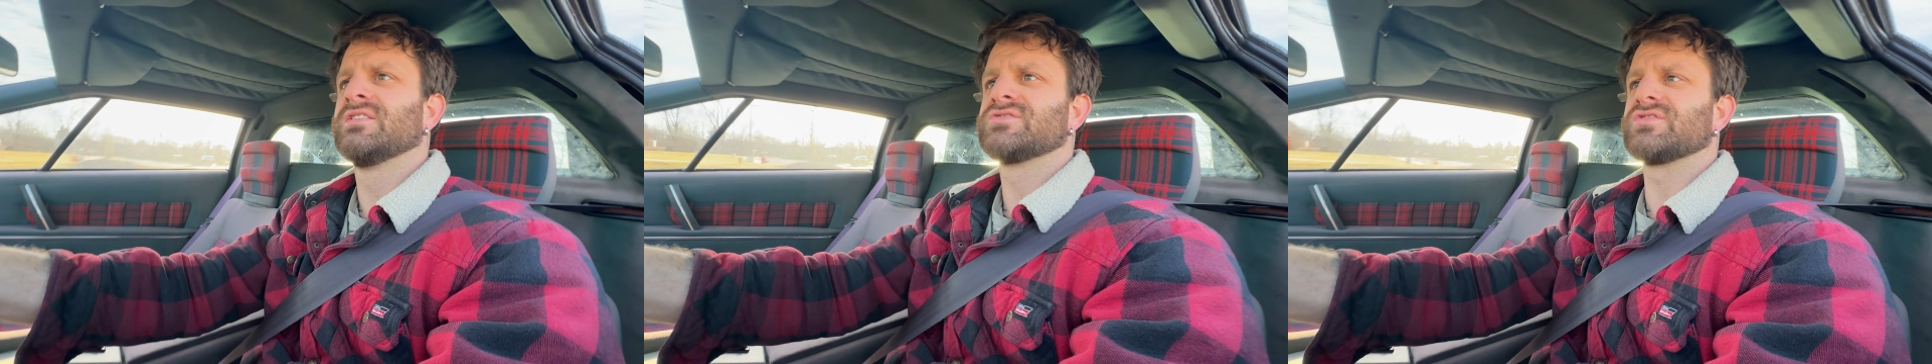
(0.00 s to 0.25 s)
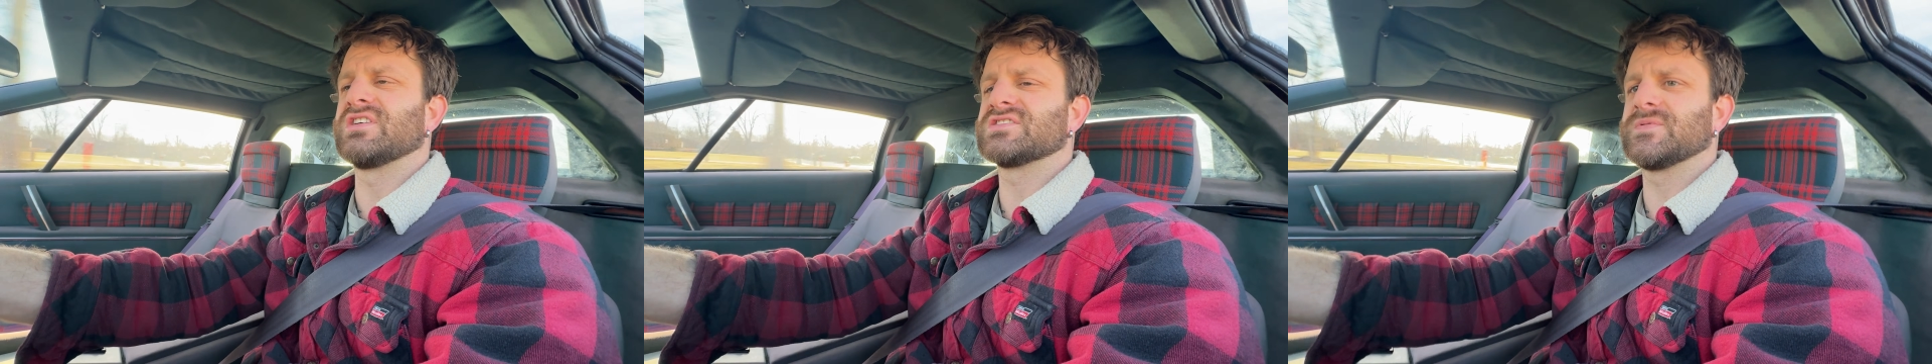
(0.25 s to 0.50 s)

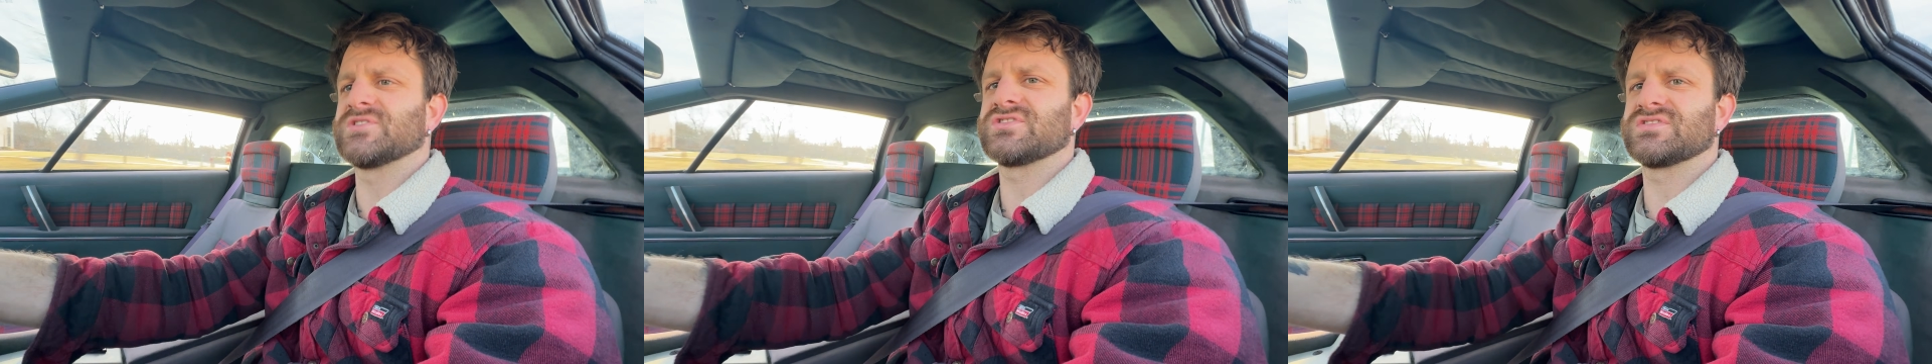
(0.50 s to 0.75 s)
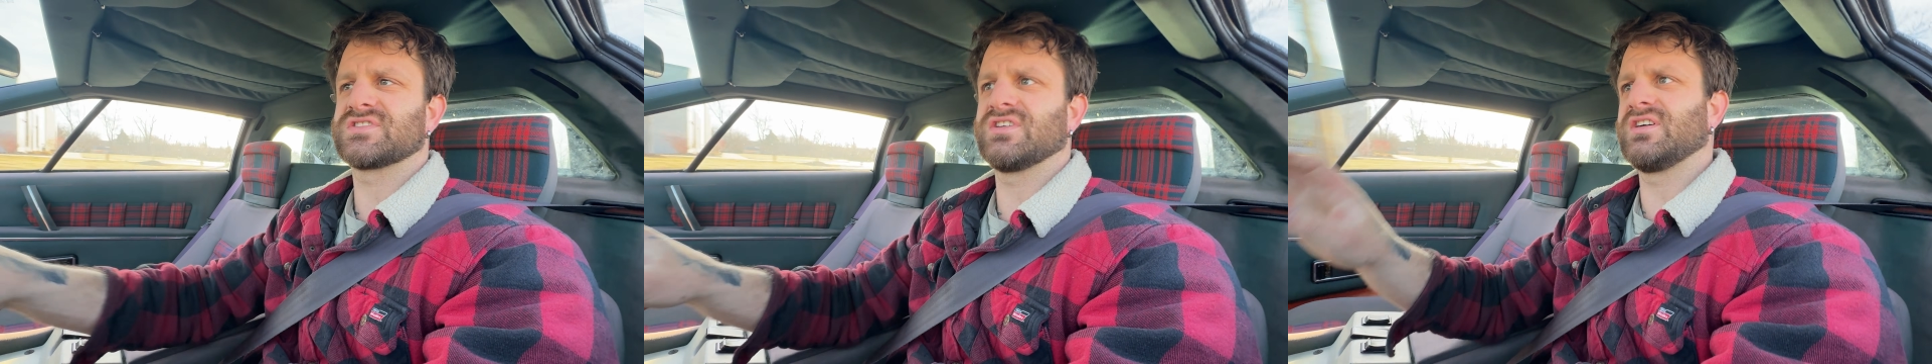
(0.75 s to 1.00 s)

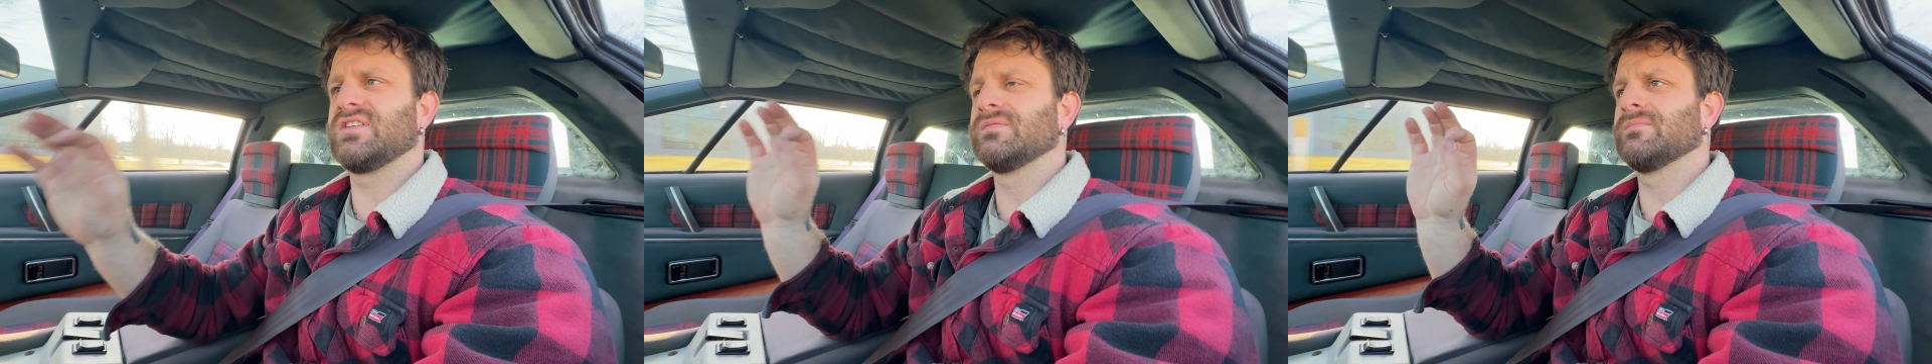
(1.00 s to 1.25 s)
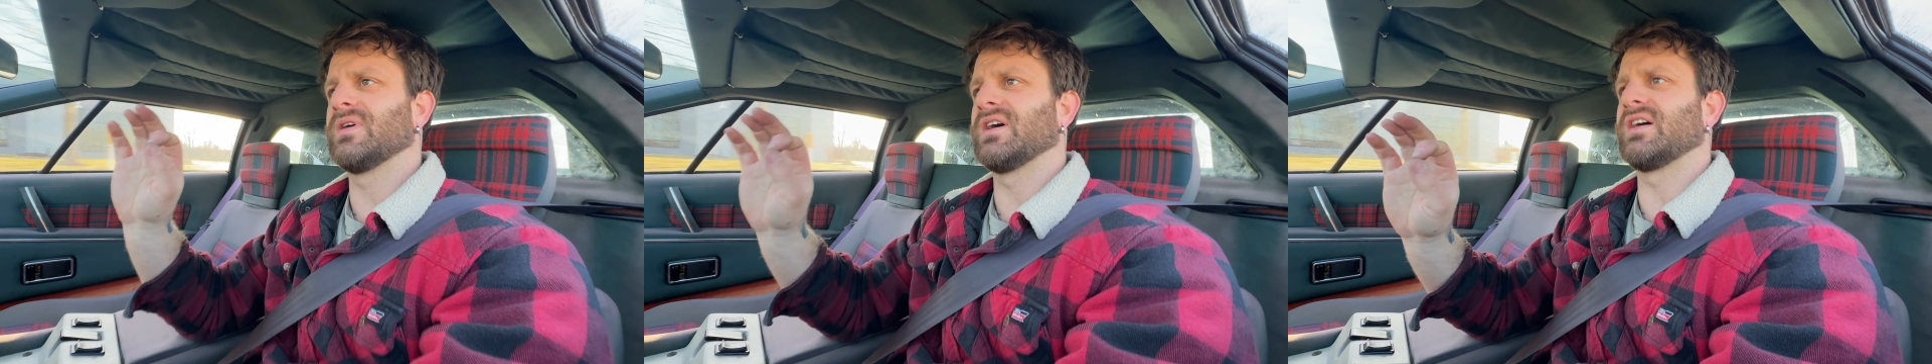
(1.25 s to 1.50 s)
Transmission's good.
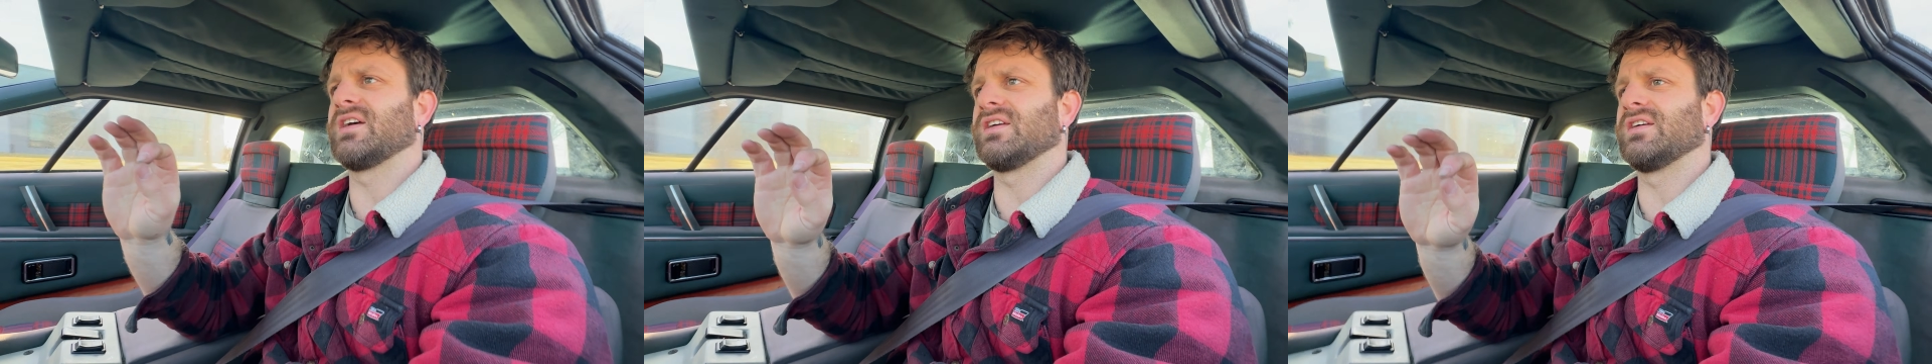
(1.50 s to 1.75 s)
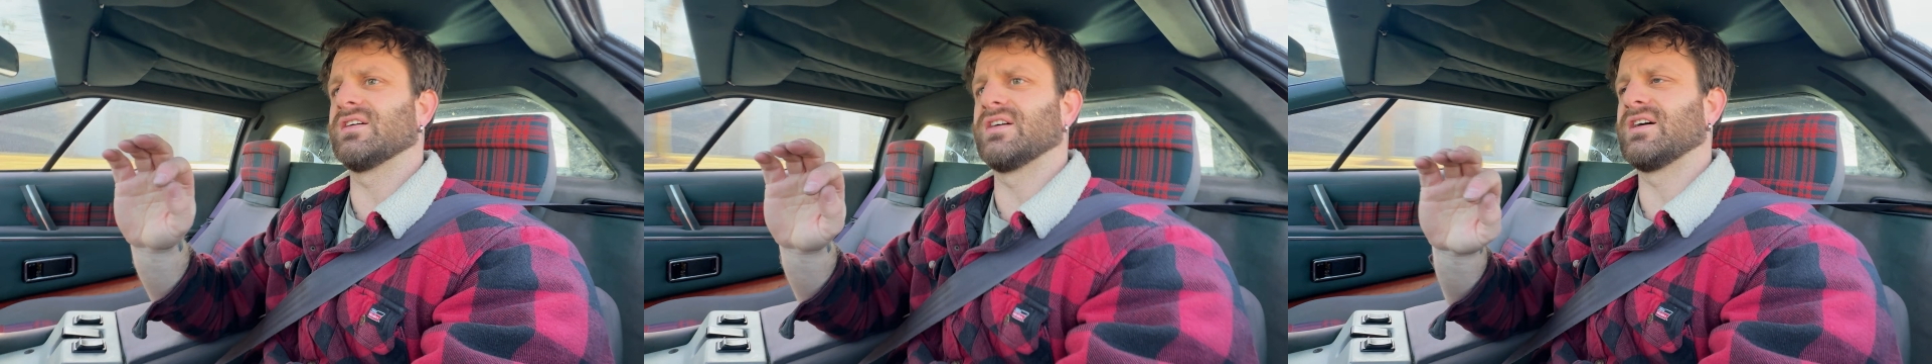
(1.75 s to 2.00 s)

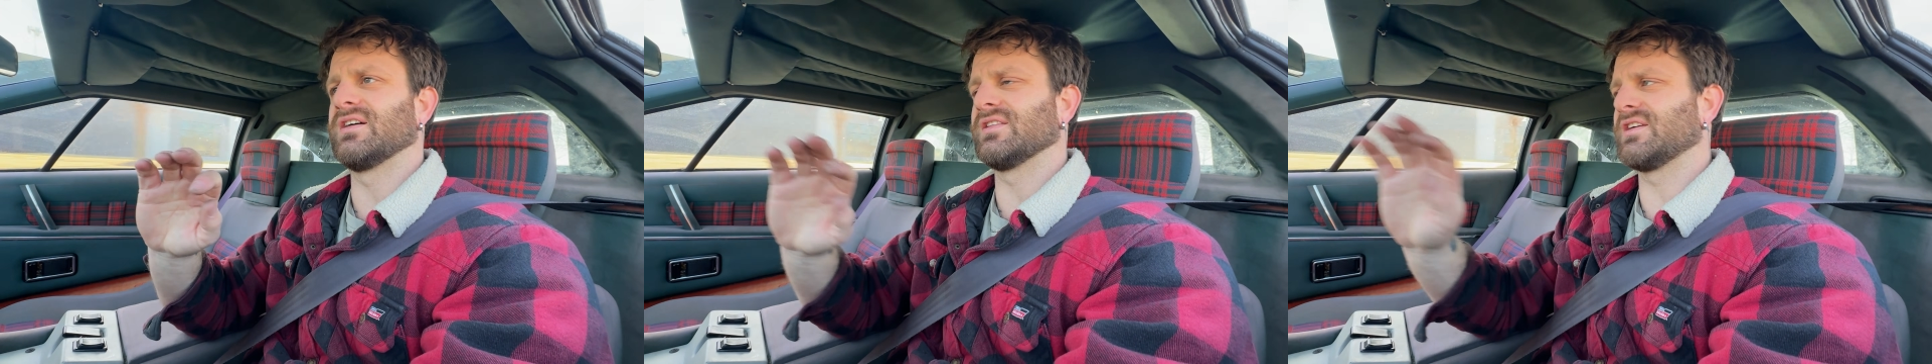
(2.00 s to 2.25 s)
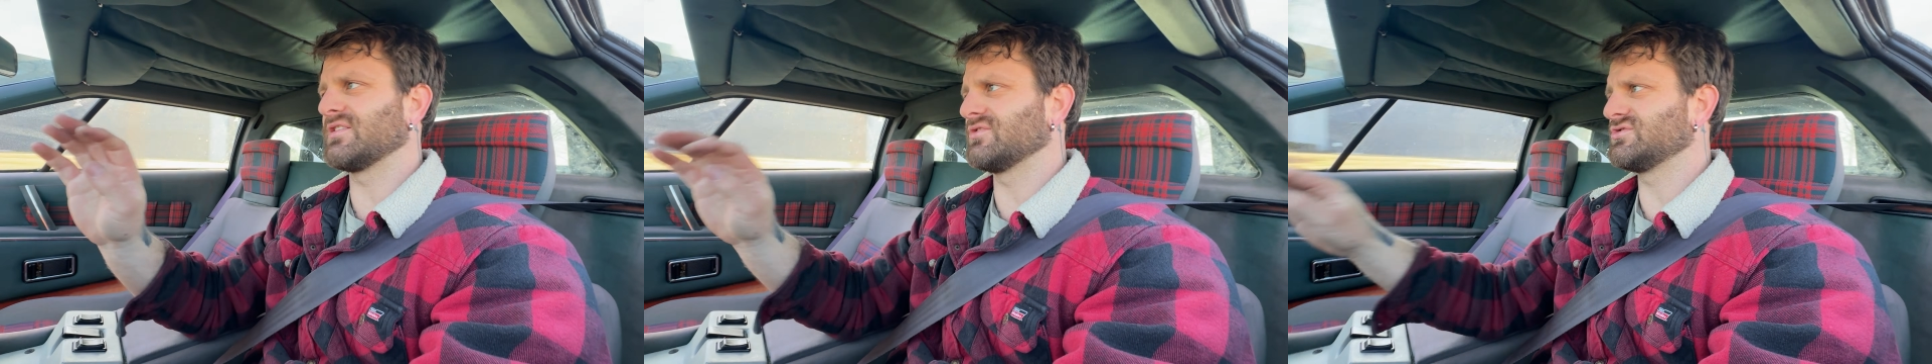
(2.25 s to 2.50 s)
My
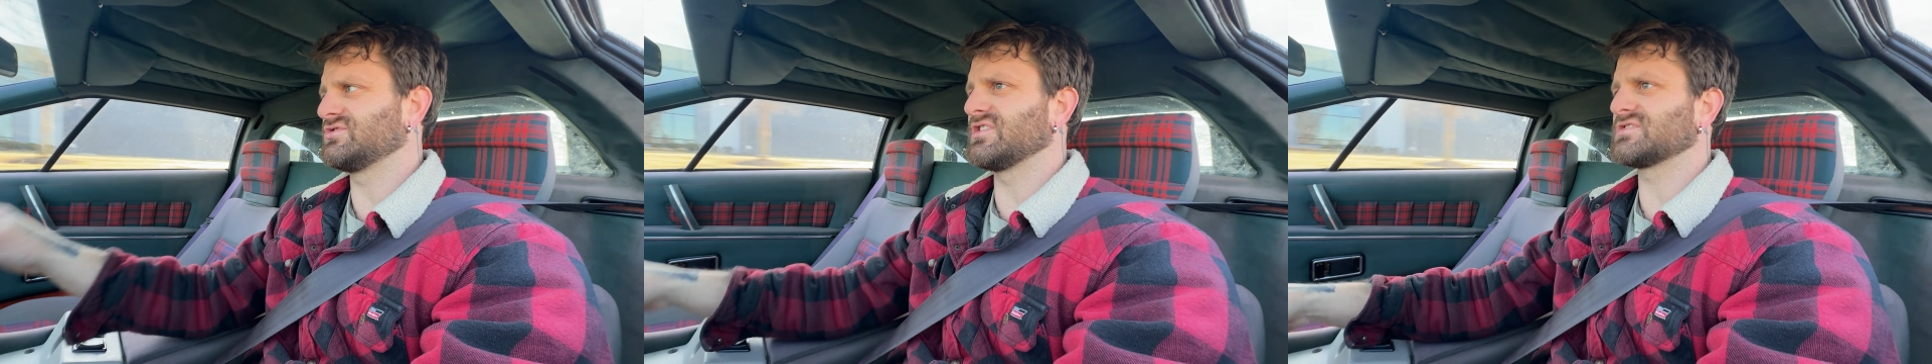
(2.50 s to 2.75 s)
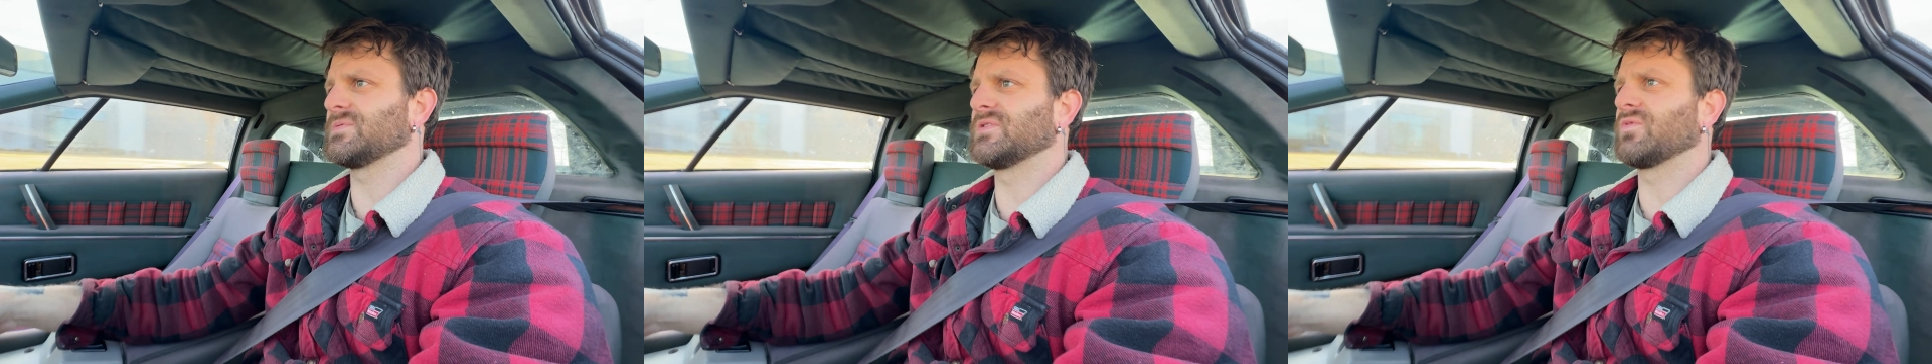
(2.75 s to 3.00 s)
linkage
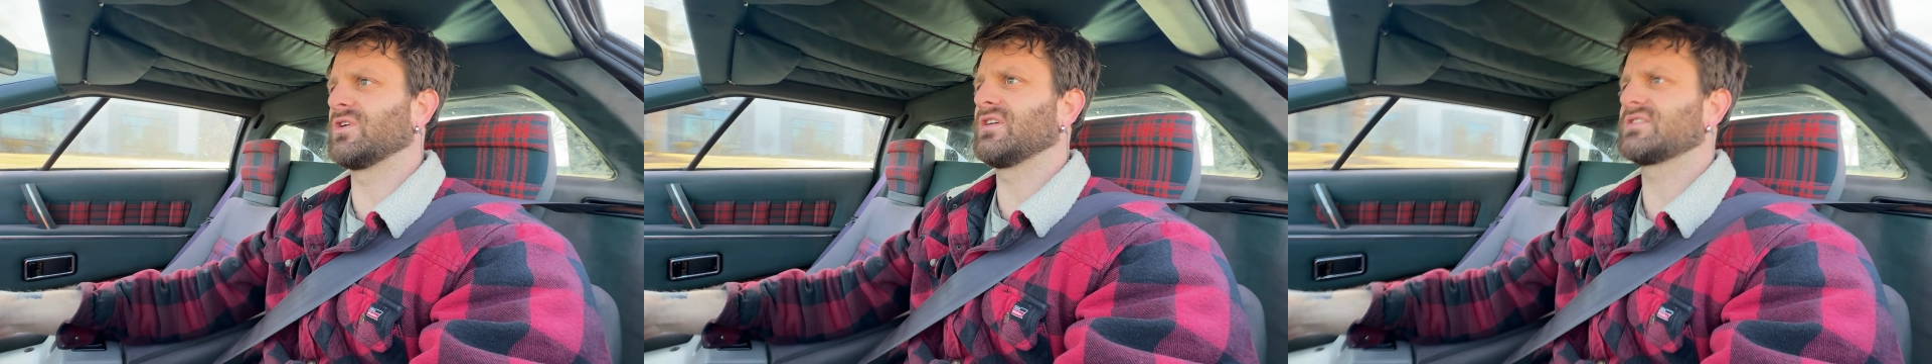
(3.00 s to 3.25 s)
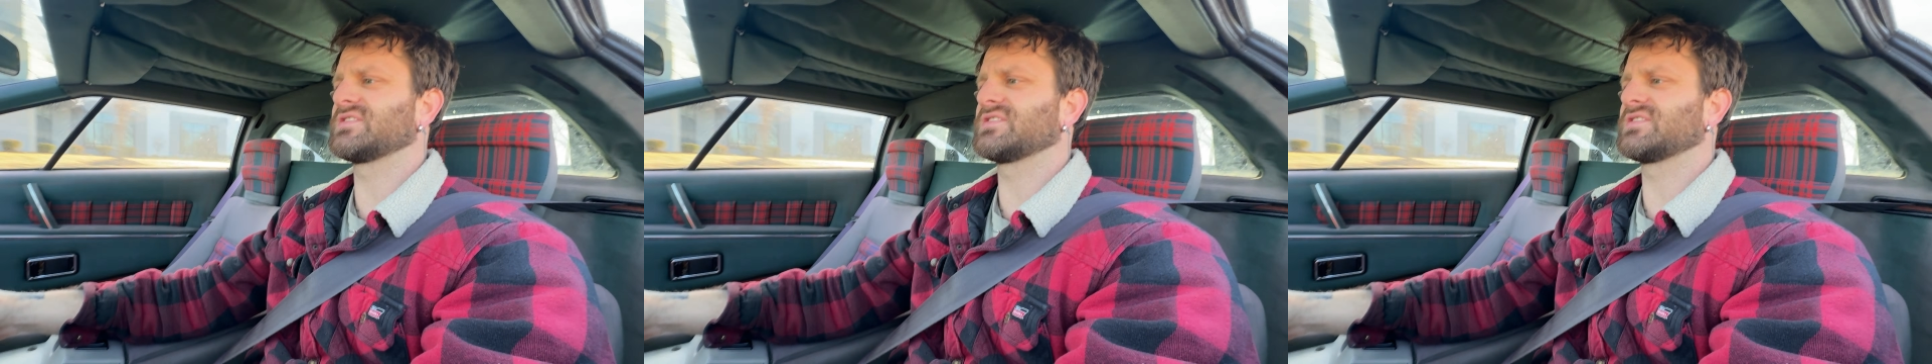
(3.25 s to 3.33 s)
adjustment worked.